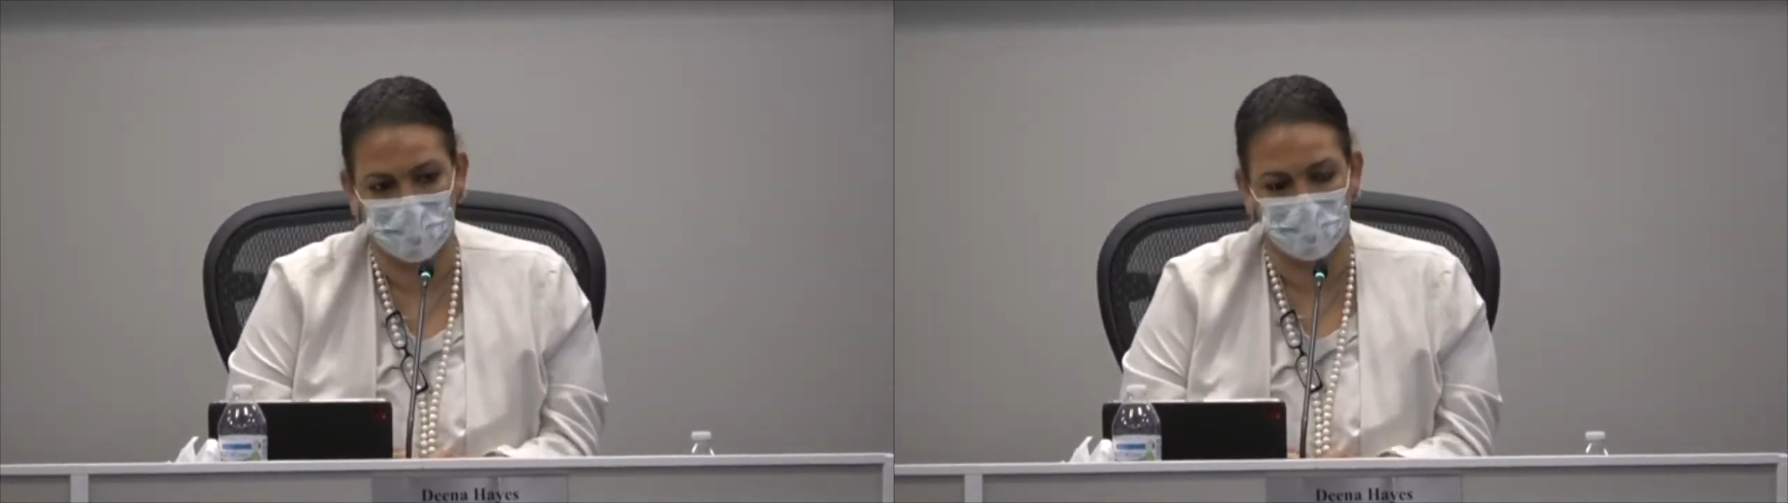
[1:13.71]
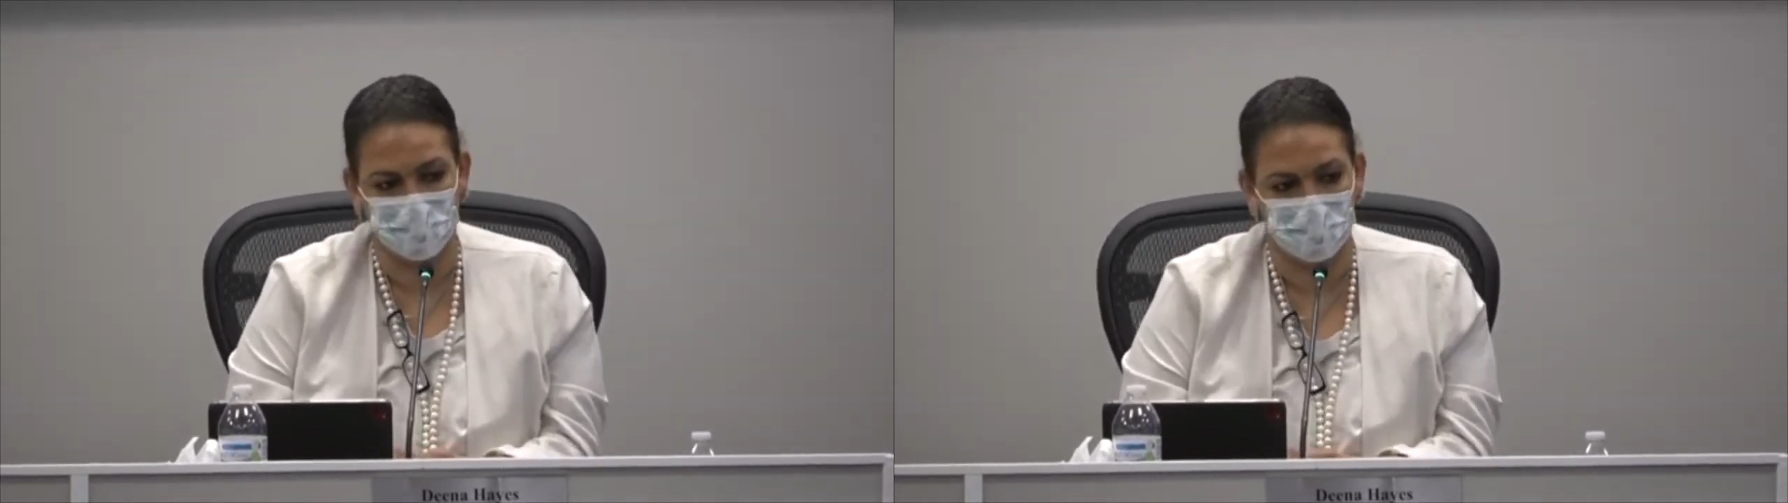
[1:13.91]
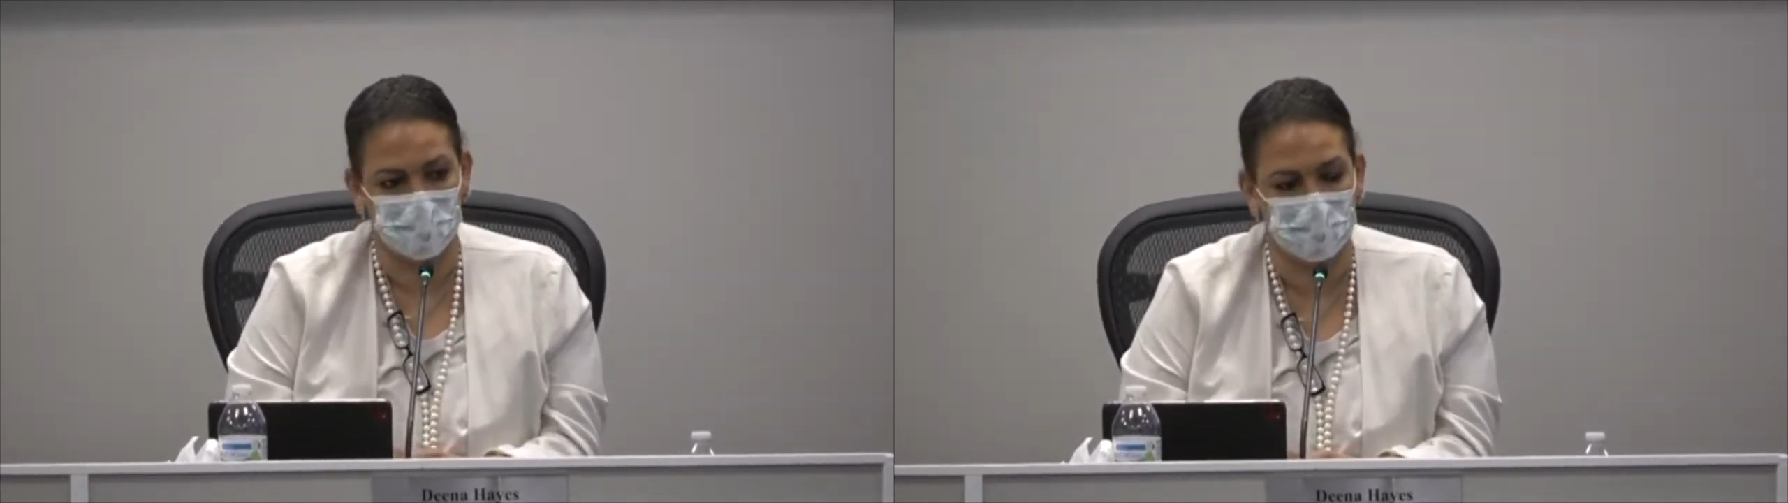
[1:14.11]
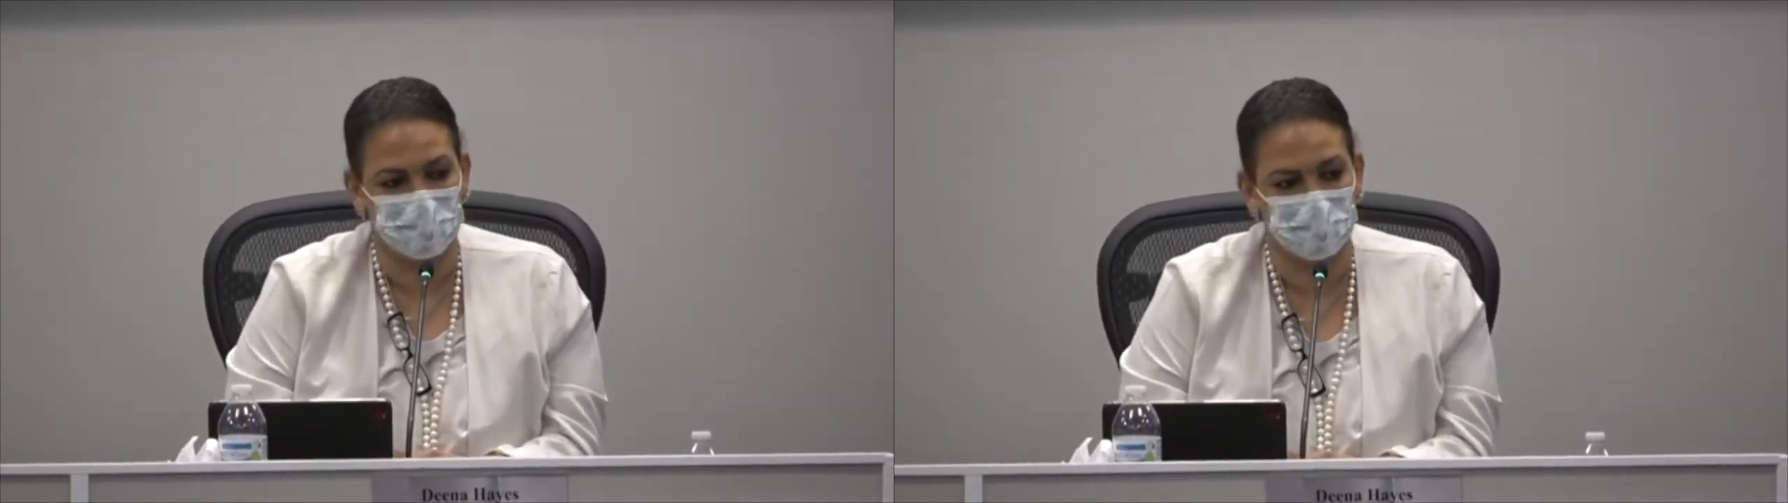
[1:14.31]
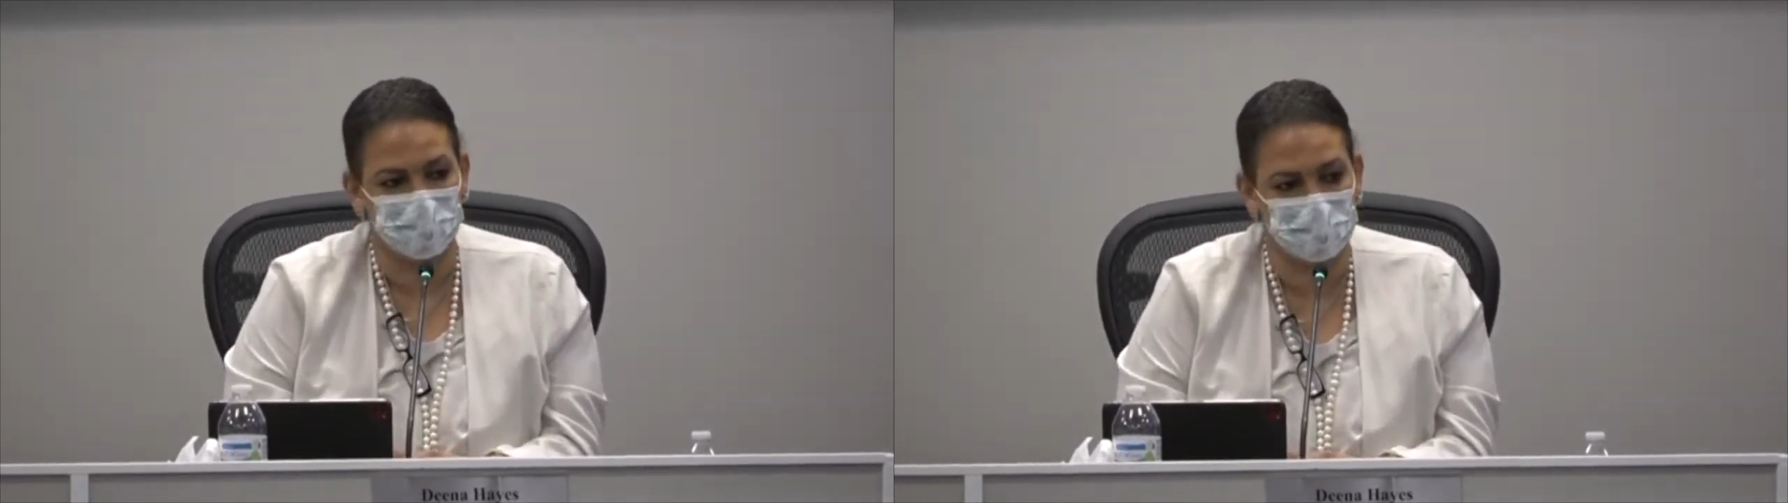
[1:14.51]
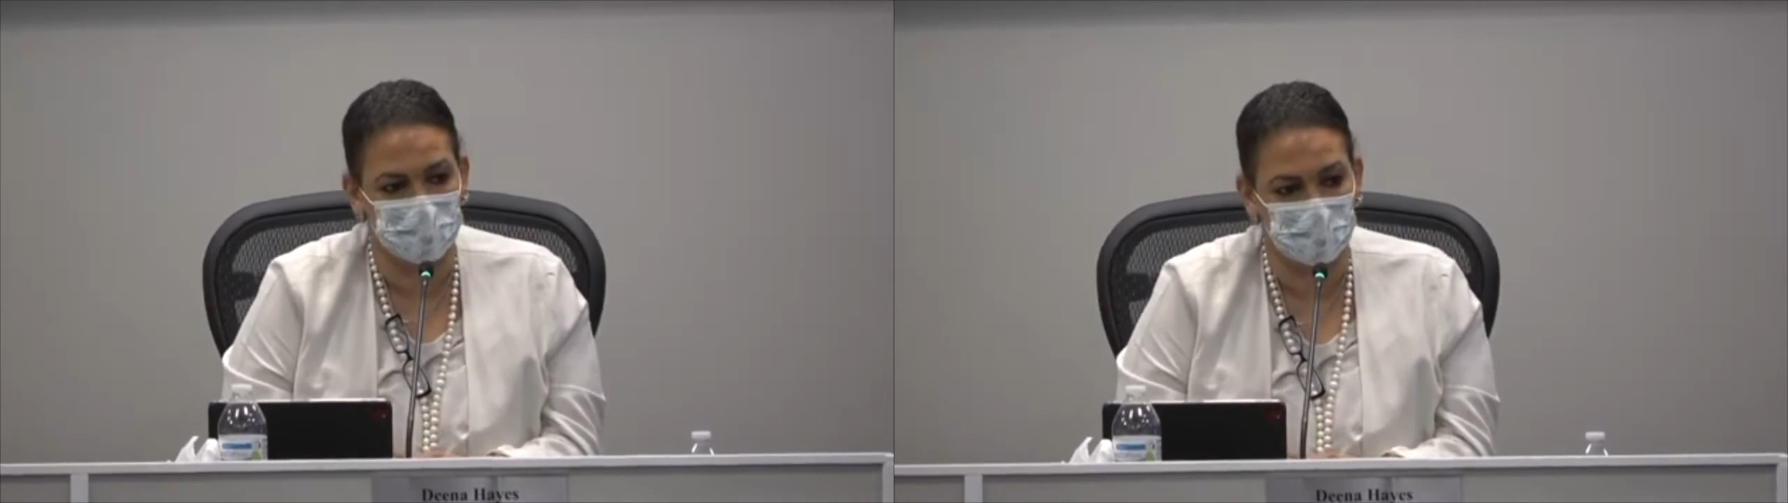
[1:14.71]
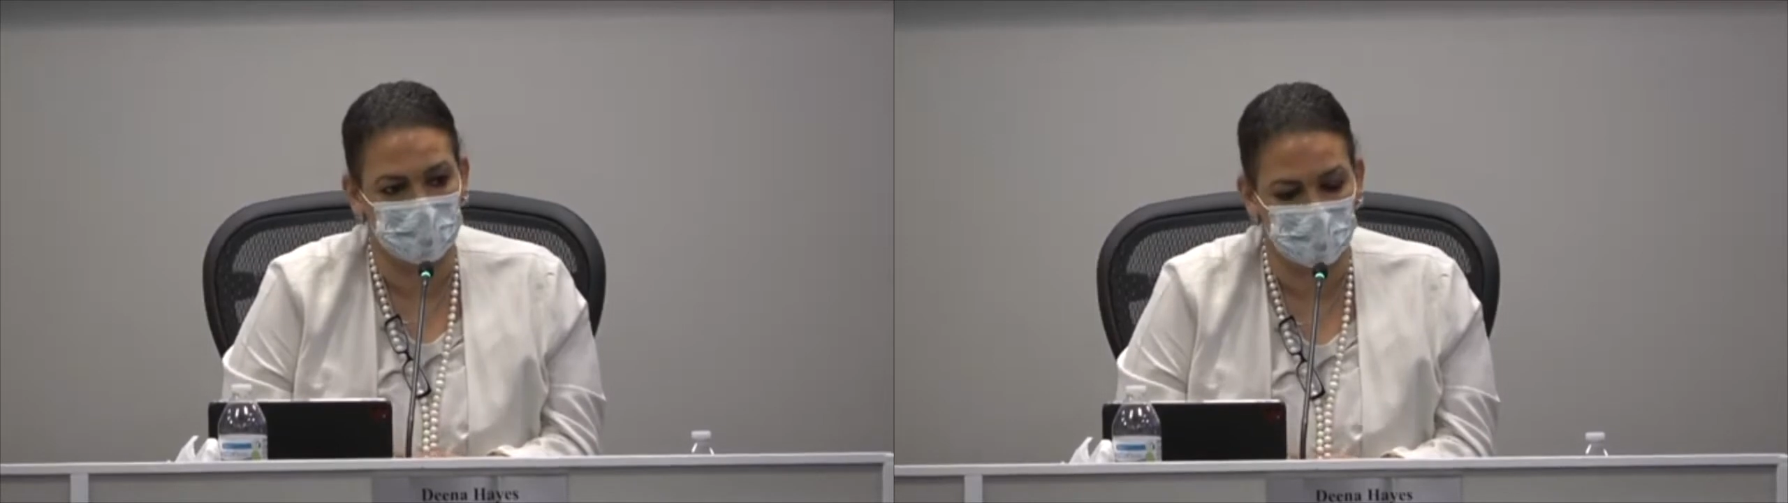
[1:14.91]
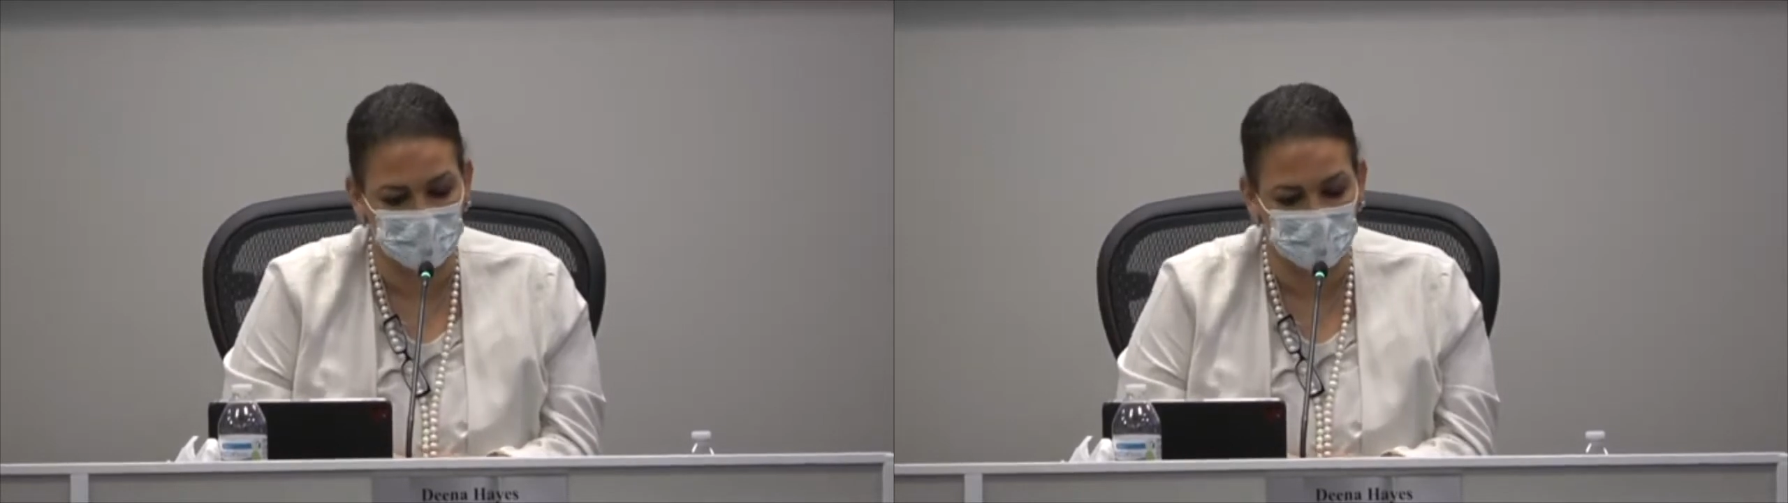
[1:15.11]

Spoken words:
elimination of slavery.